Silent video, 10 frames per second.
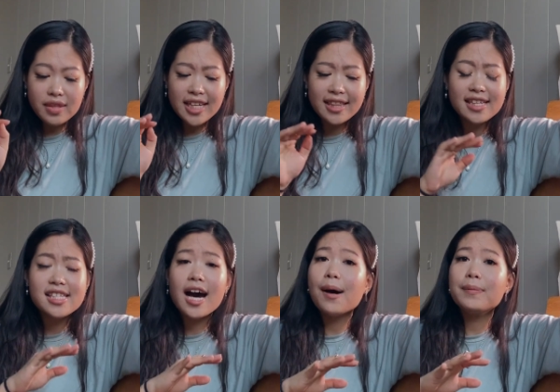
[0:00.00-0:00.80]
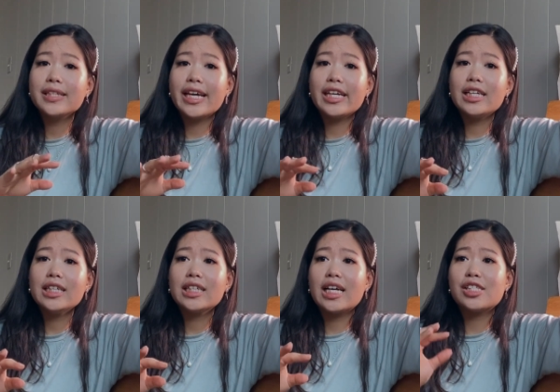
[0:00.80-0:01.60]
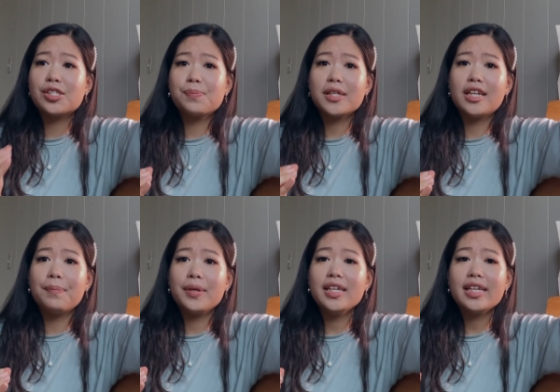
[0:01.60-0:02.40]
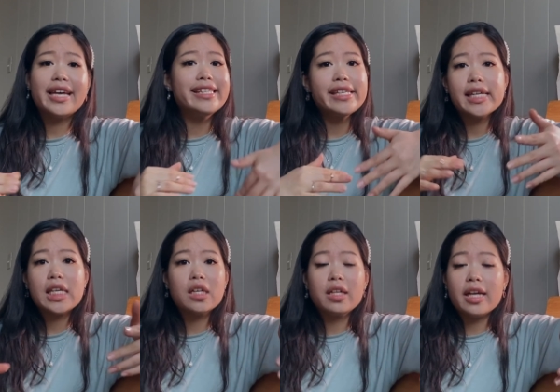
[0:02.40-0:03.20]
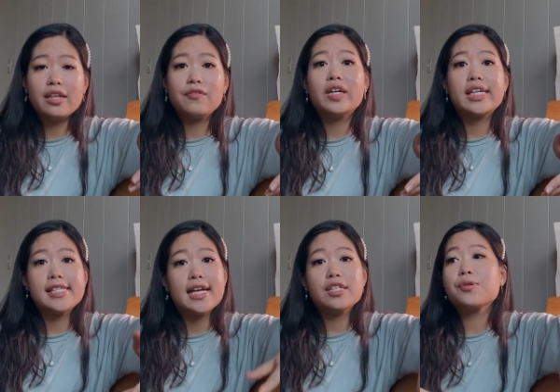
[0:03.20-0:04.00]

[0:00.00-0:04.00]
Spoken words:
the top layer got super clumpy and didn't kill any fungus gnats.